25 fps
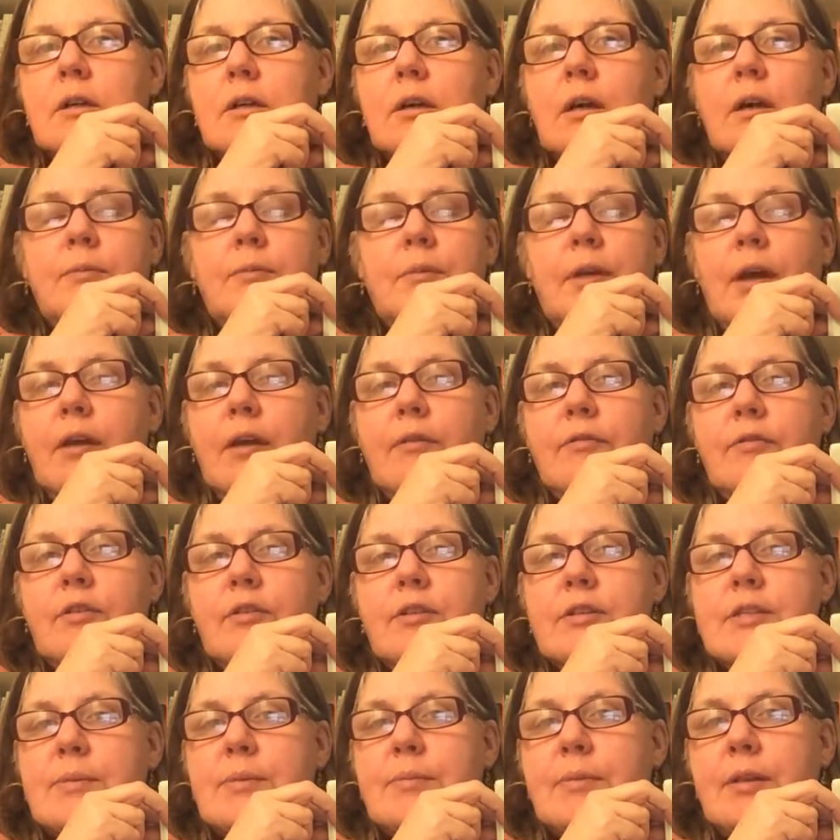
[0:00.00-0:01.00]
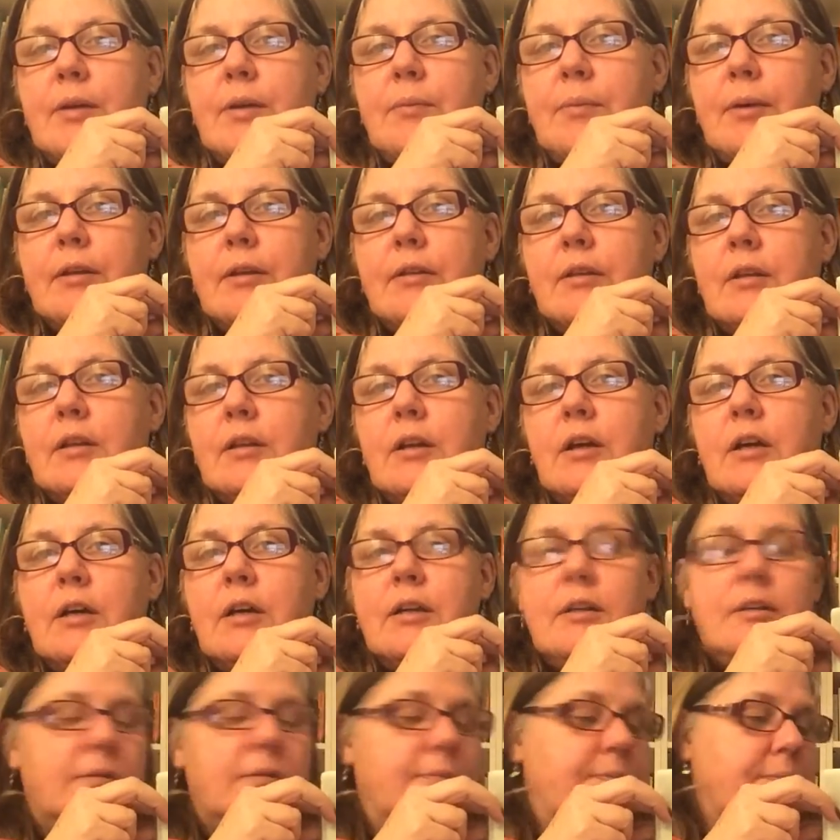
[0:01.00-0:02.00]
I'm going to have to do something about the
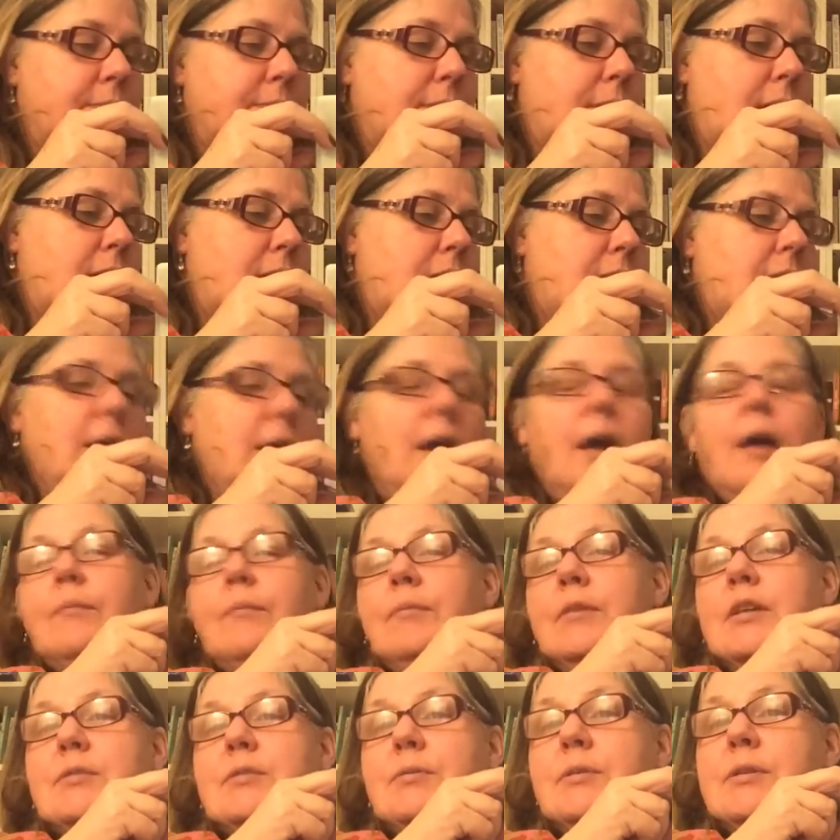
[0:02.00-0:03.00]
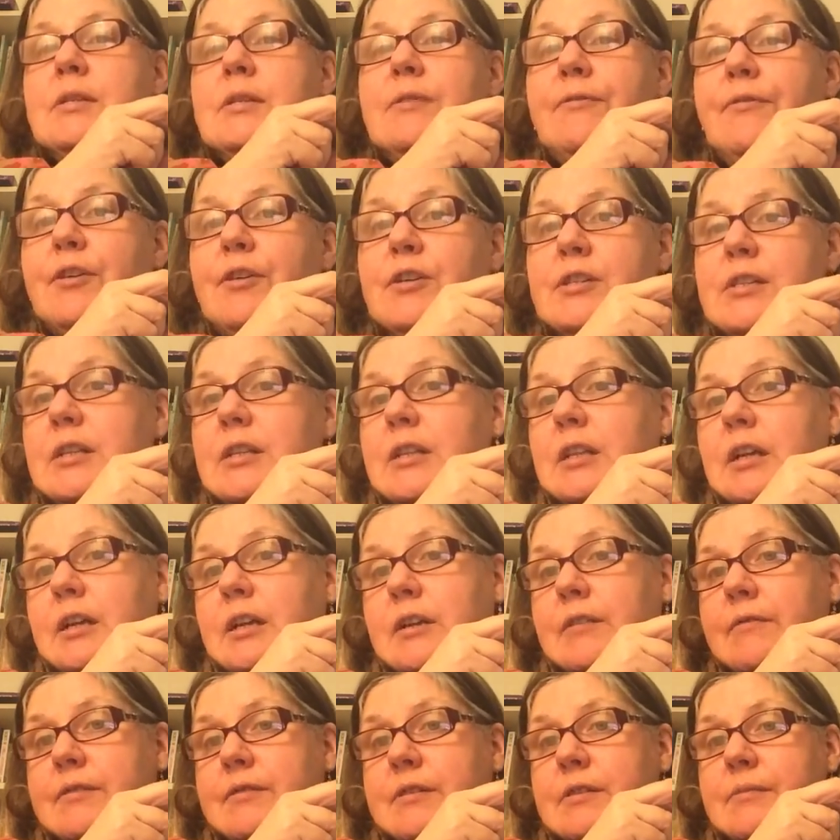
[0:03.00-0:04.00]
light. This one's Frozen
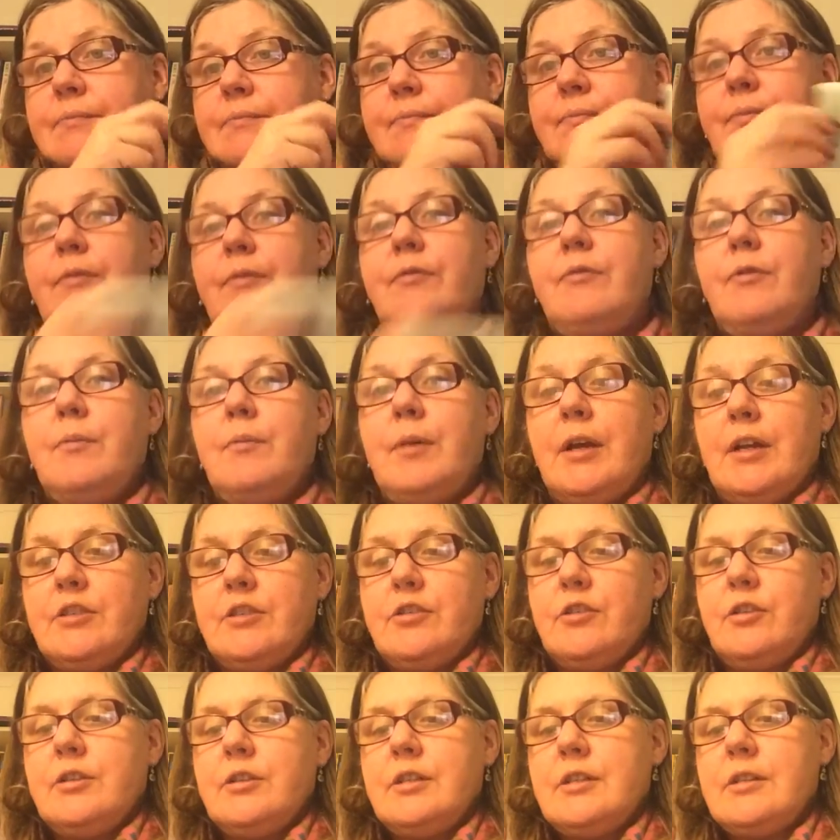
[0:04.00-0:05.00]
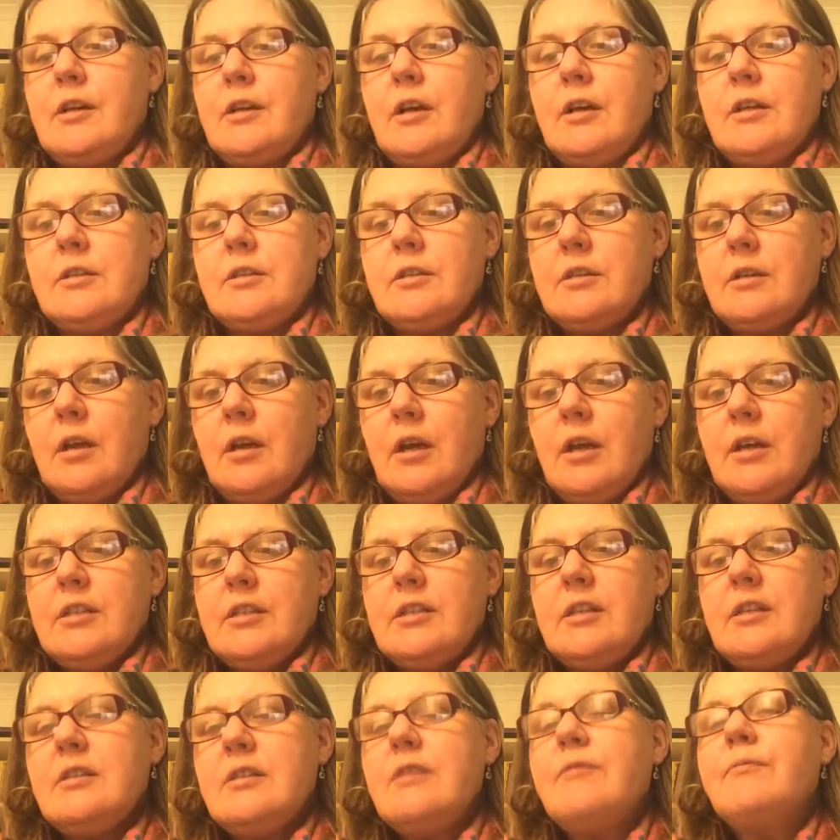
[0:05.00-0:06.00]
Leaves from Extrude Designs.
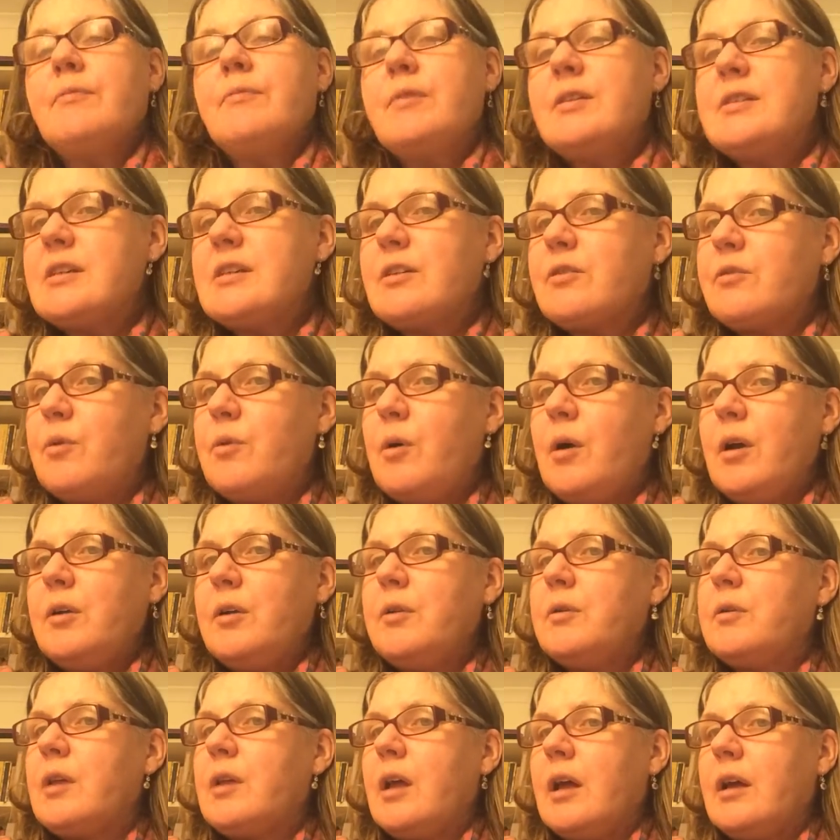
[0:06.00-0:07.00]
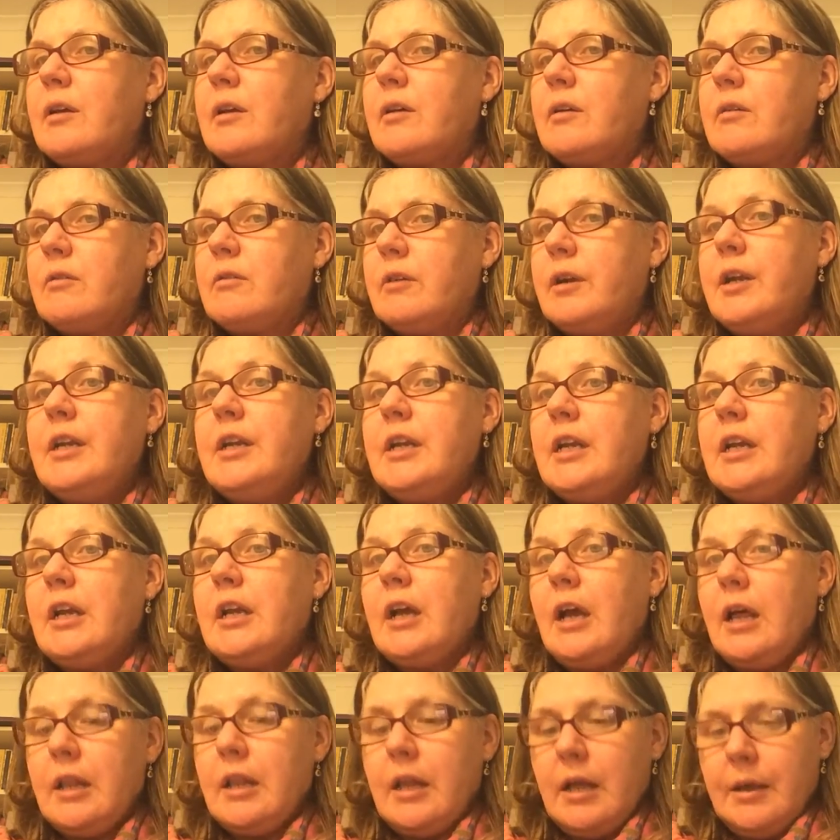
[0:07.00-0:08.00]
So it's quite a greeny
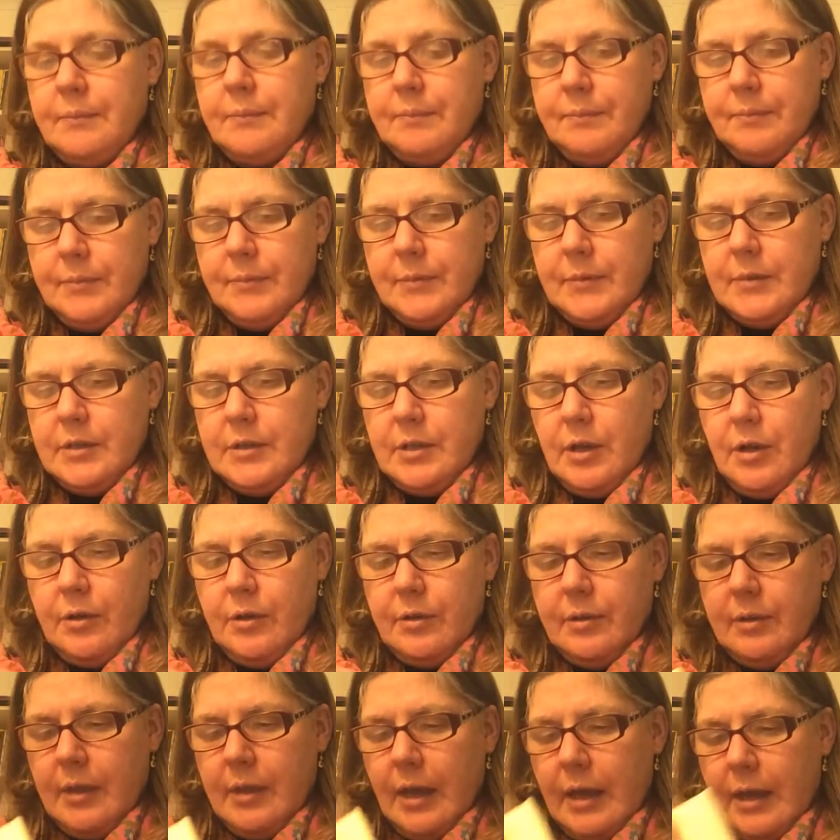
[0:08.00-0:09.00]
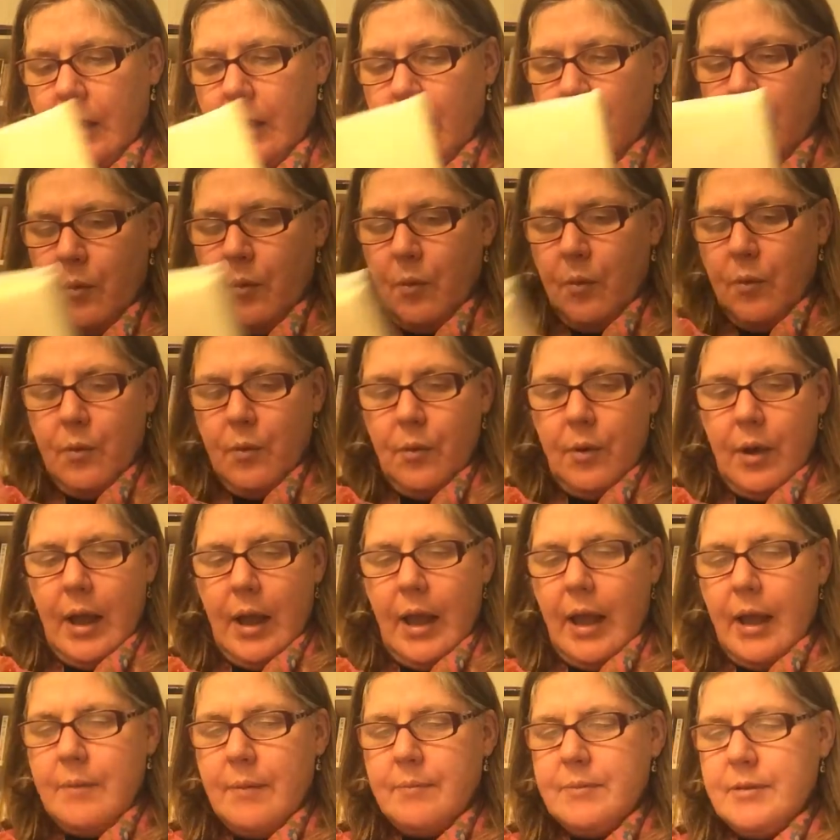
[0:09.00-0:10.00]
colour. So they are all
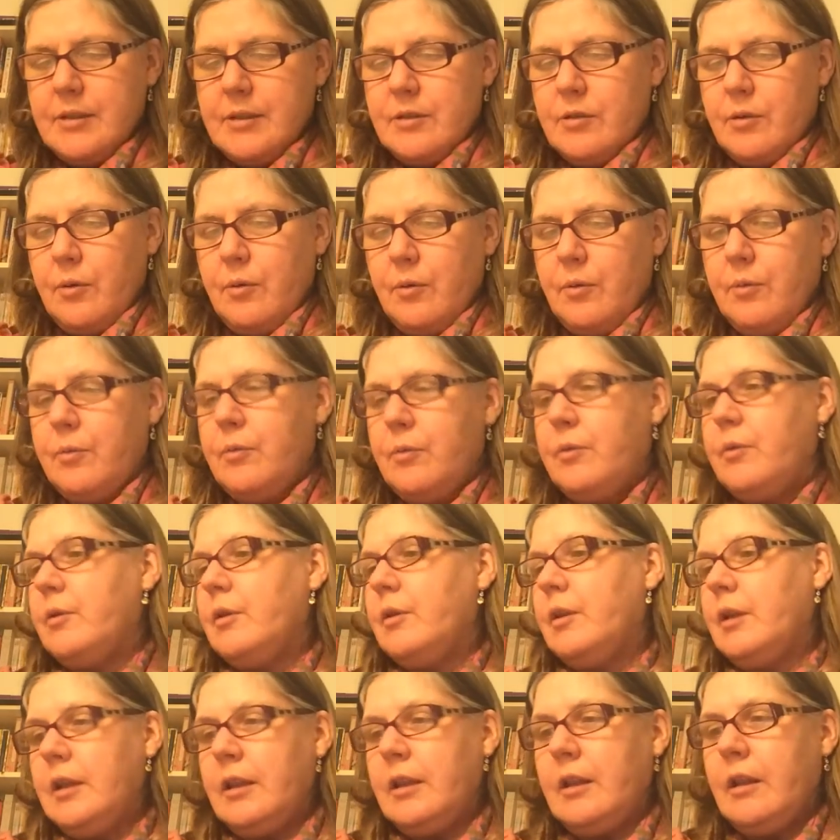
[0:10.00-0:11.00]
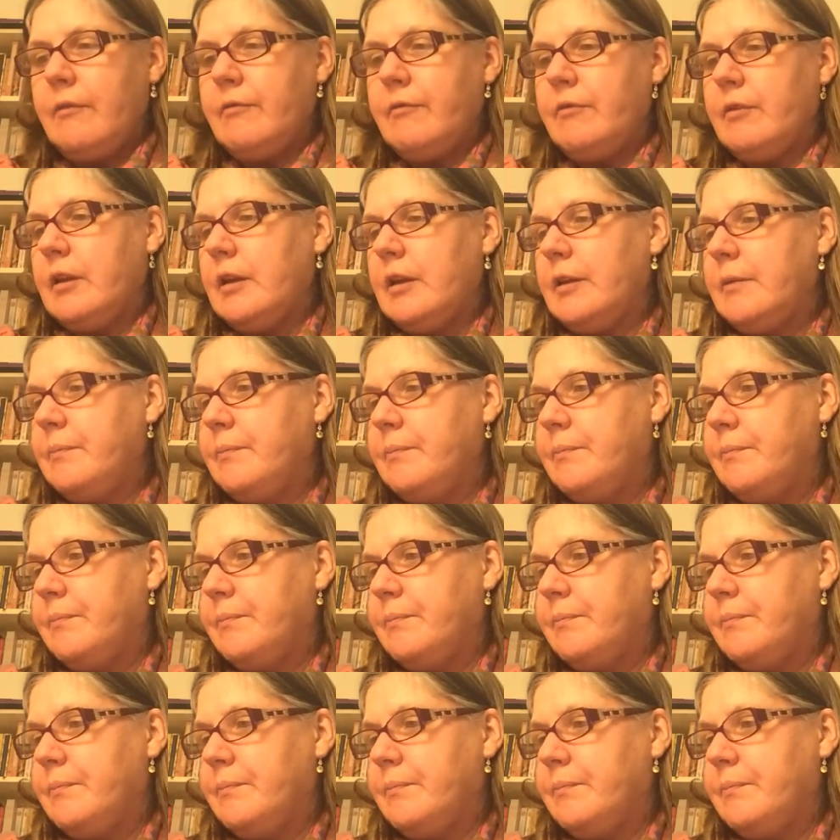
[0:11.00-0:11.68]
absolutely lovely.